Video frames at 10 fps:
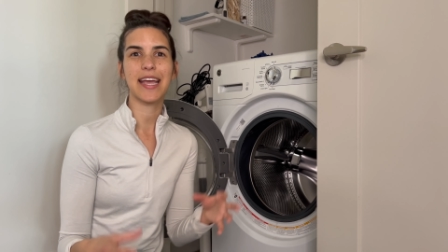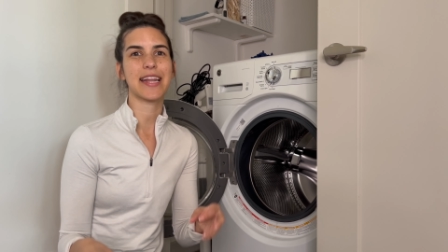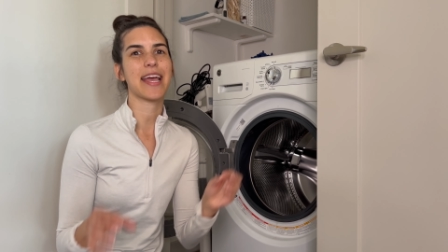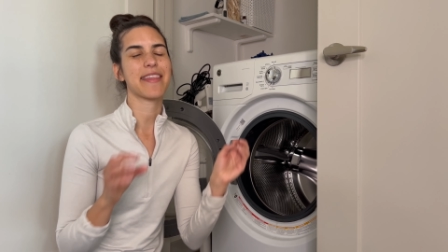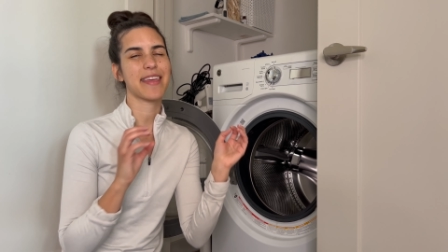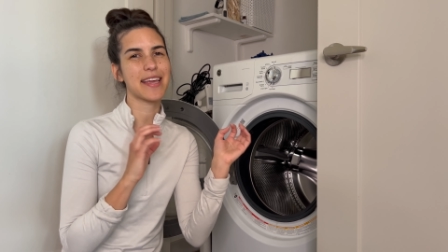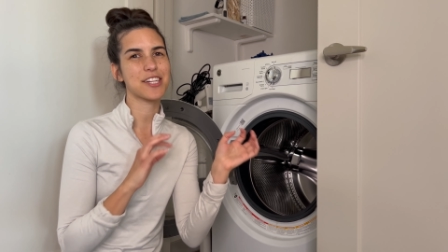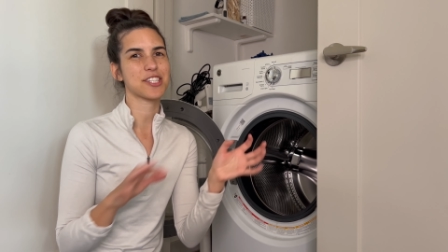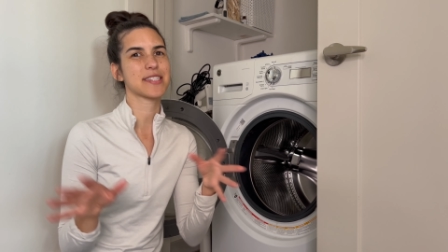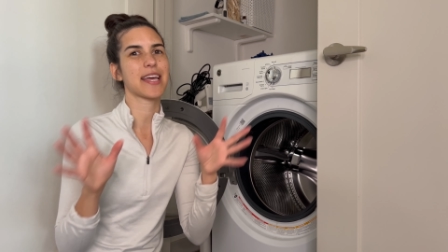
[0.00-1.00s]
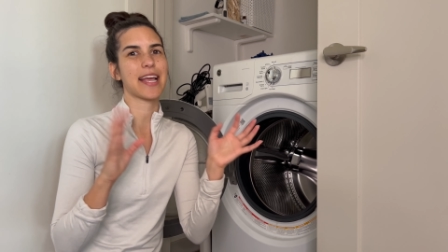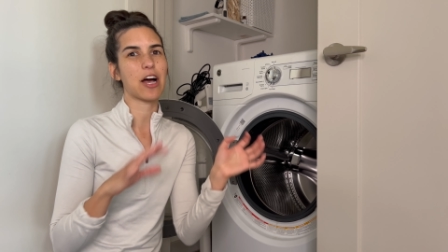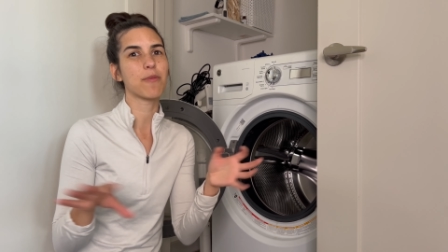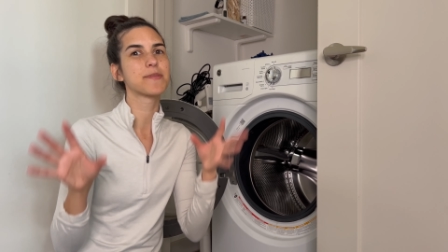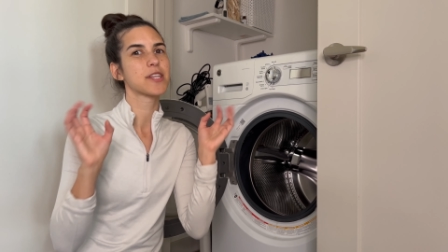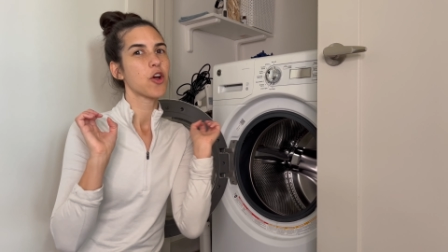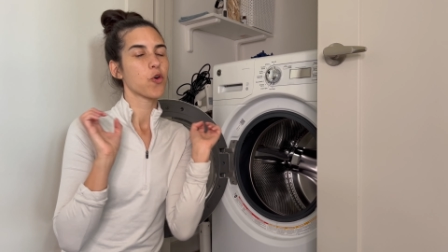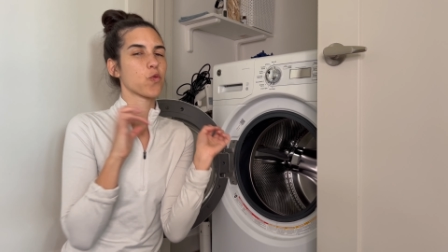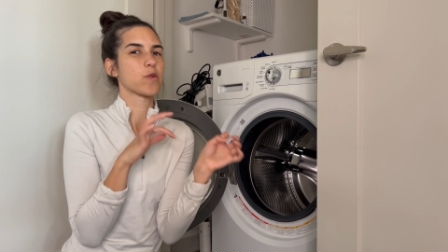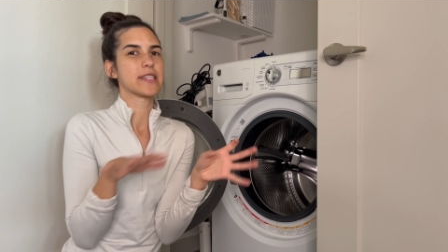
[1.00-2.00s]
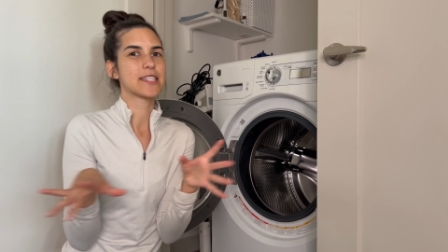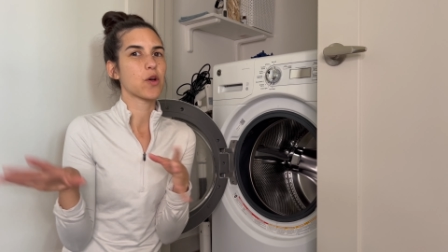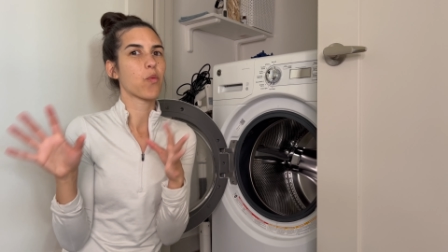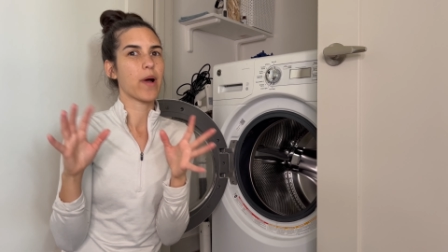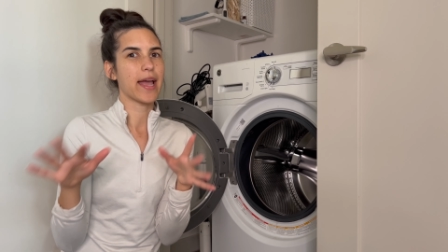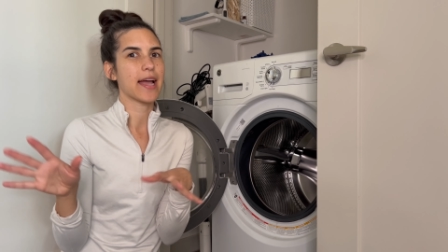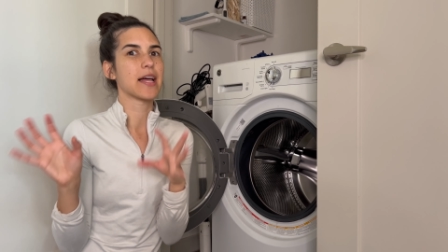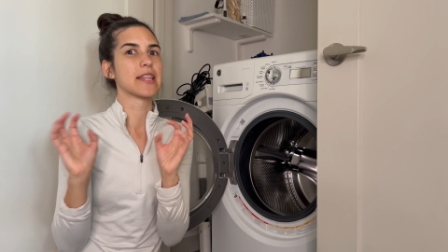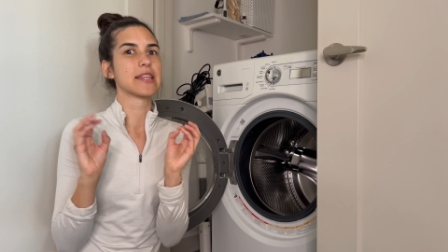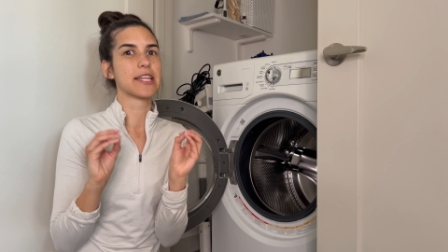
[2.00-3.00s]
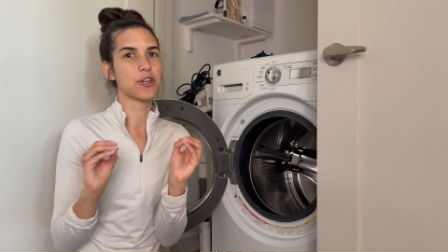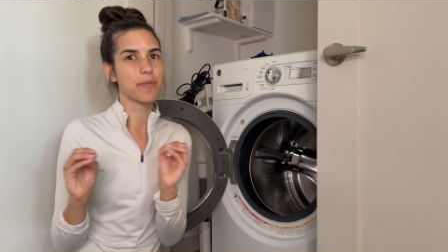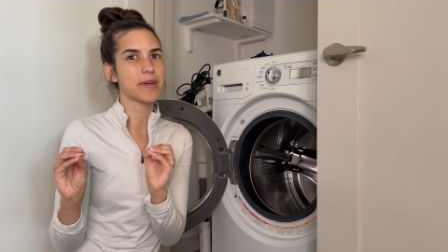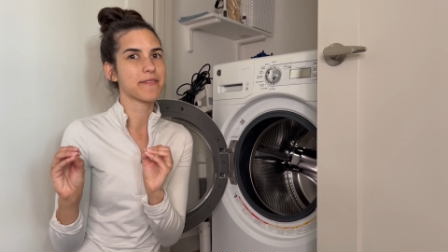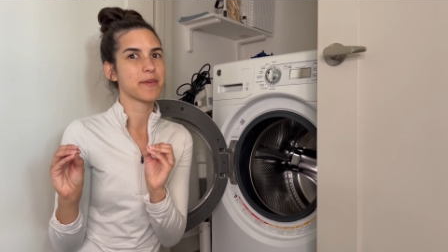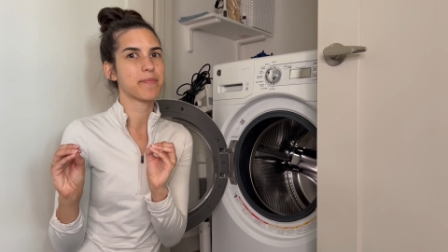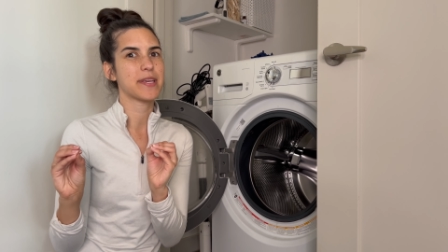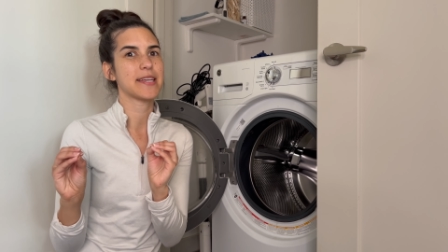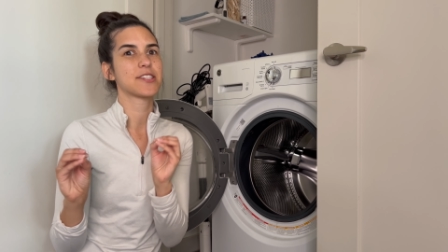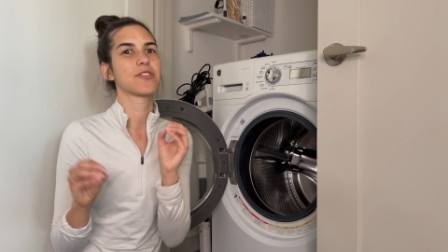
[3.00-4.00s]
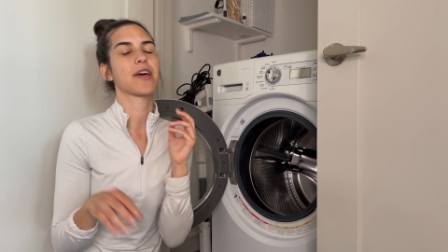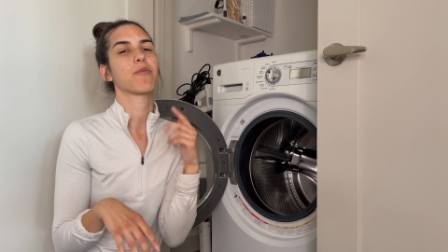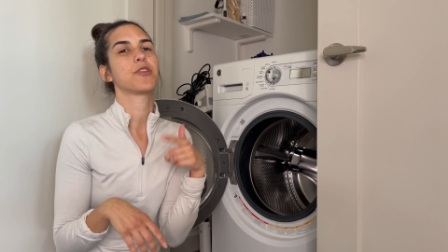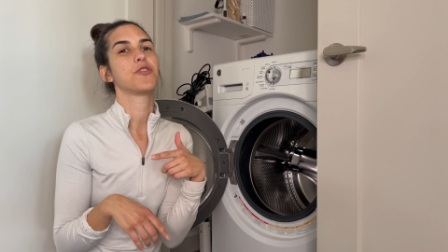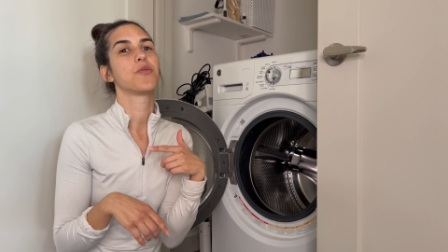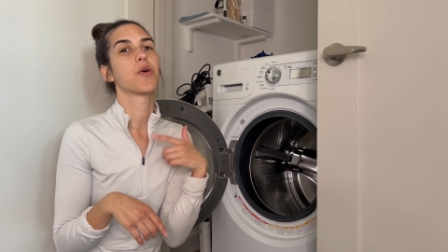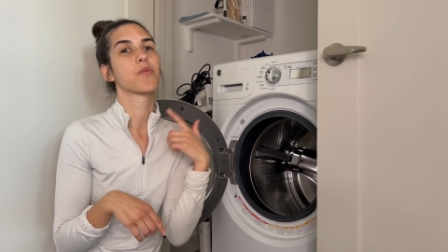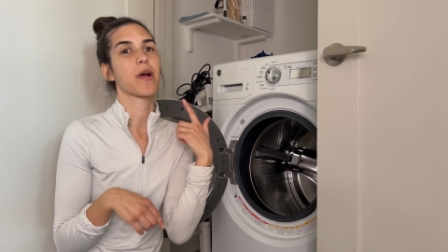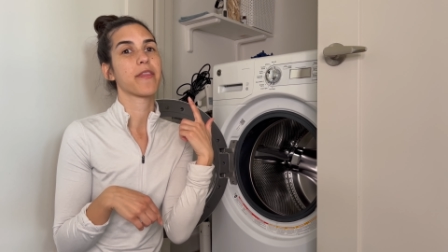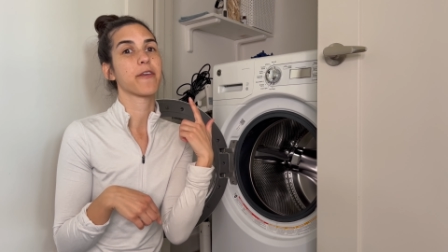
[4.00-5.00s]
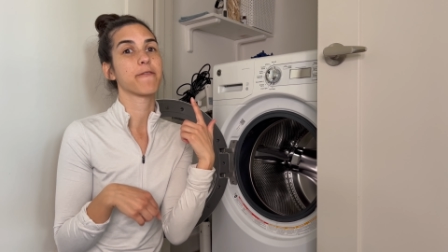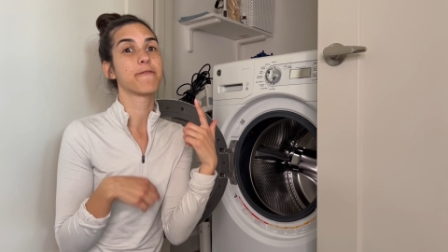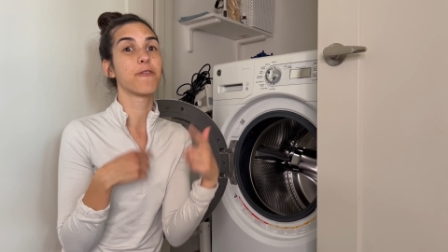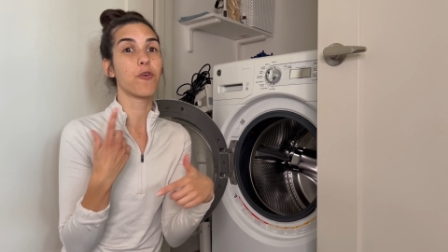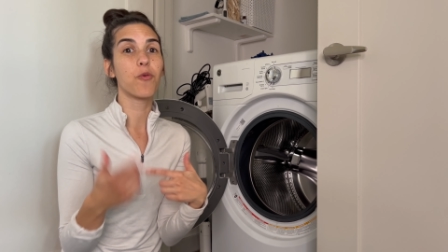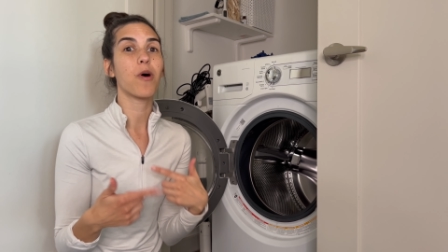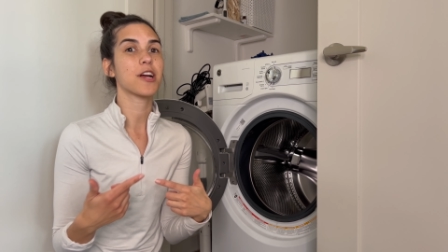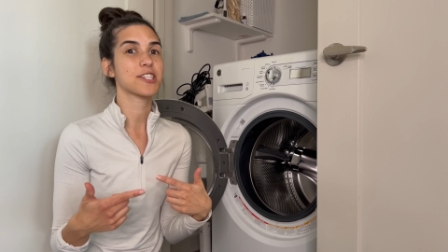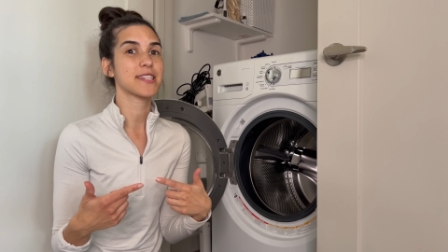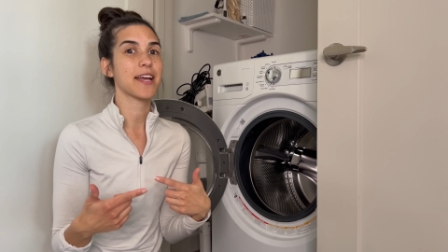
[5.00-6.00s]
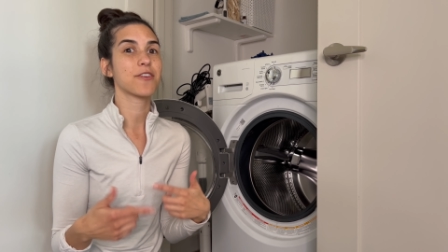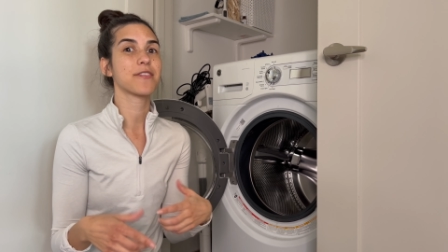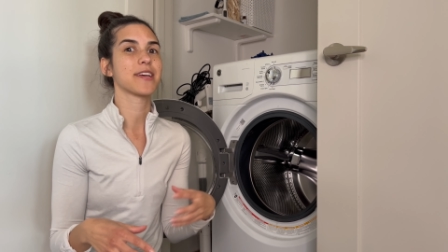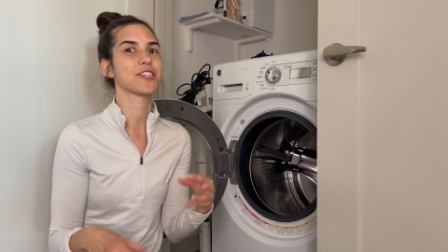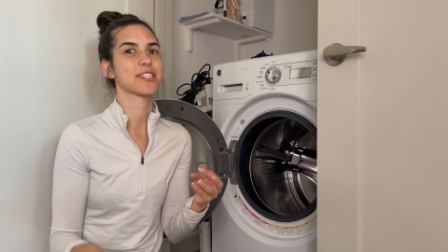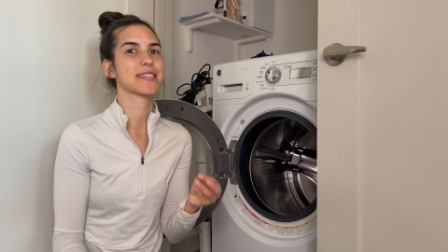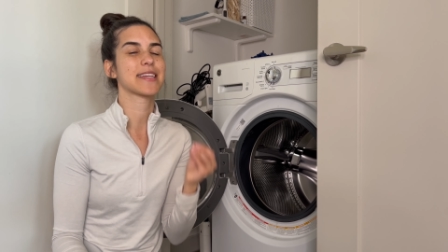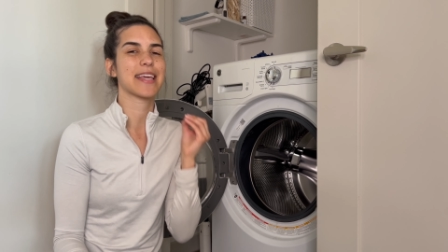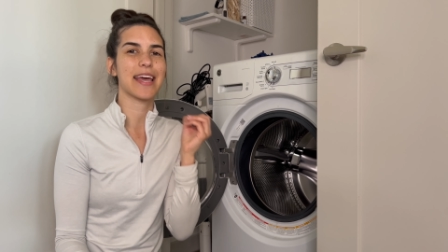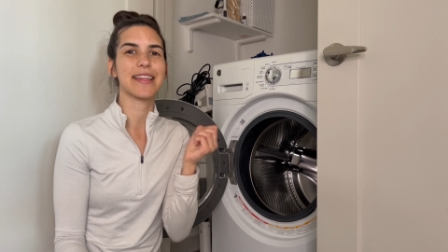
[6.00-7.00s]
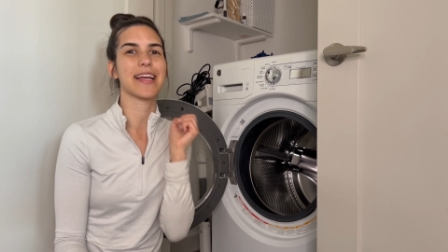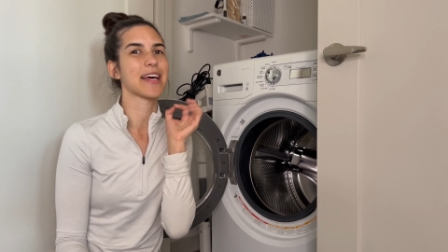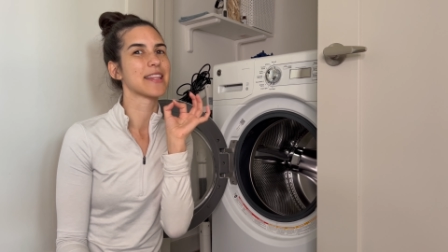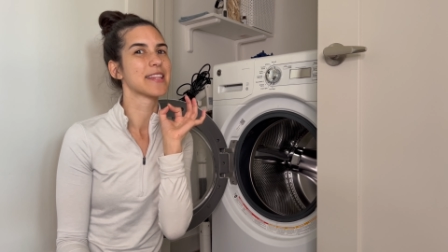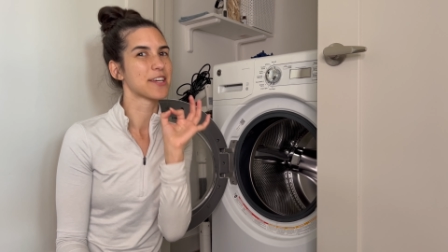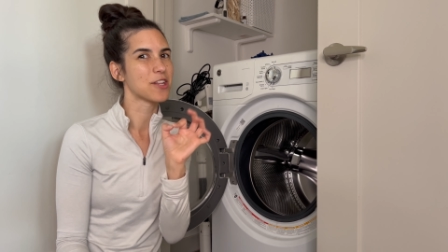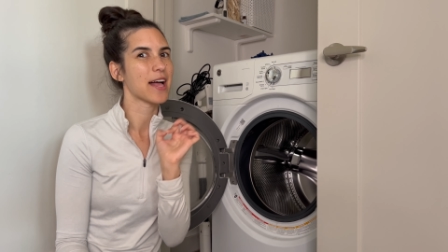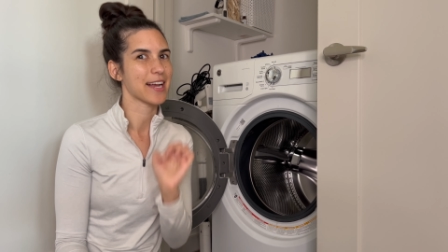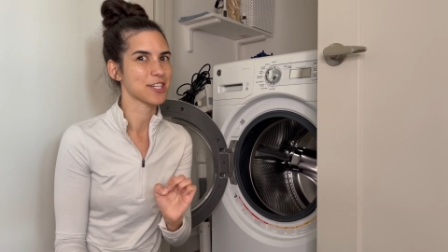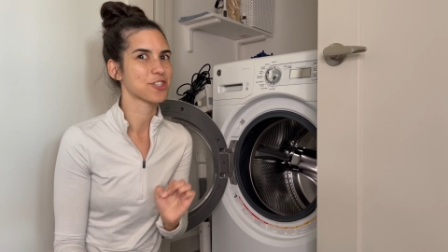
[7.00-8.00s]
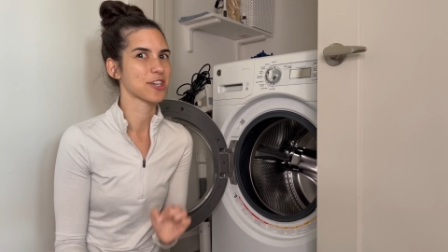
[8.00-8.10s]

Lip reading: and I think it just like helps rinse away a little bit of the pee so that when you run the full wash cycle, they just get like a little extra